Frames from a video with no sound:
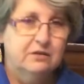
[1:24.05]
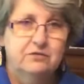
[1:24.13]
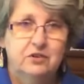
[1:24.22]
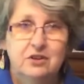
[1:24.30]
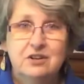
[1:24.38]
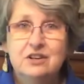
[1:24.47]
If
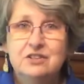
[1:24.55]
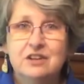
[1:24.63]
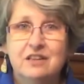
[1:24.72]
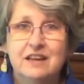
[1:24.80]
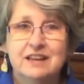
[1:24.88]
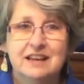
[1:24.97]
you notice all
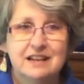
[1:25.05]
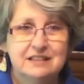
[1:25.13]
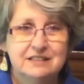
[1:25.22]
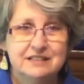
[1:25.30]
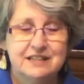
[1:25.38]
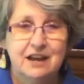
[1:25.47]
that yellow
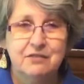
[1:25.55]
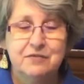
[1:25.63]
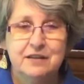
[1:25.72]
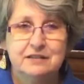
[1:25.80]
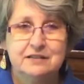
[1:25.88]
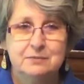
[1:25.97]
stuff
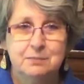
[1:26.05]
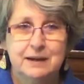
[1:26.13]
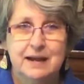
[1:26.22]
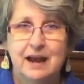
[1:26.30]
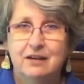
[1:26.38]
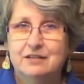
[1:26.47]
that's spin
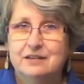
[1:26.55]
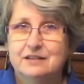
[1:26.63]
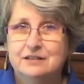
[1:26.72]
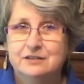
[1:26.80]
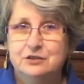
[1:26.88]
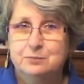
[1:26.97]
out
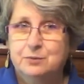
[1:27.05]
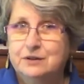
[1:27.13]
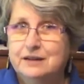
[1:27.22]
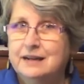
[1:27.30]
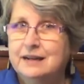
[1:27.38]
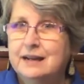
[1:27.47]
in the
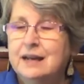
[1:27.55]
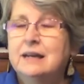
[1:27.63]
spring,